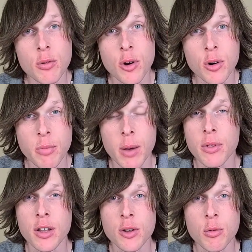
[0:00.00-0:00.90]
Maybe they
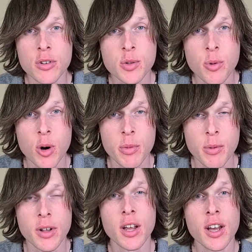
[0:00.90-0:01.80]
do want to support me, but
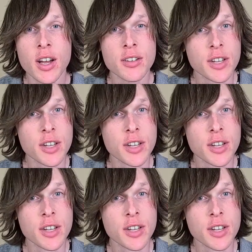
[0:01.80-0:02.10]
didn't